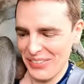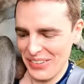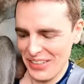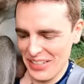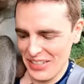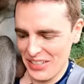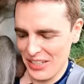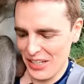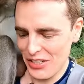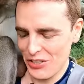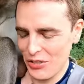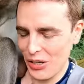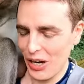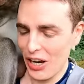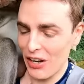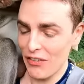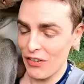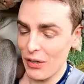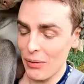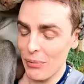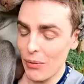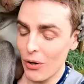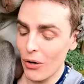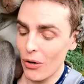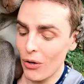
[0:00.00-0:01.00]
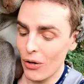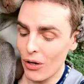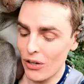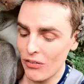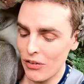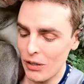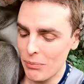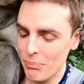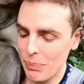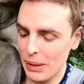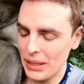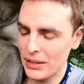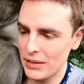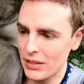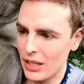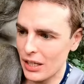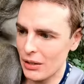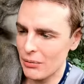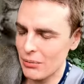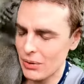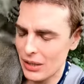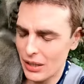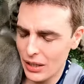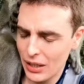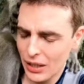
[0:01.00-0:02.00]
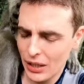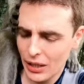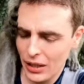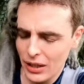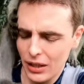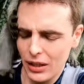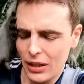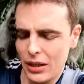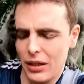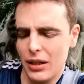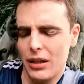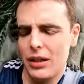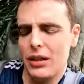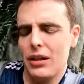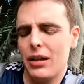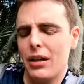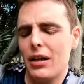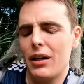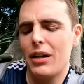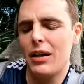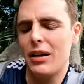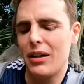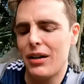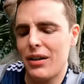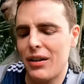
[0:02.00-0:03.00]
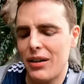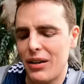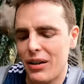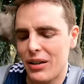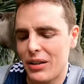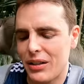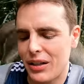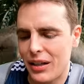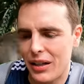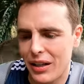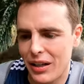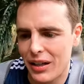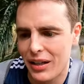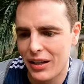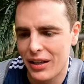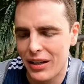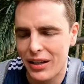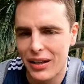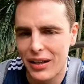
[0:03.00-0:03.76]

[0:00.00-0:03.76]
of this. Yeah. So if I bend down. Yeah. Okay.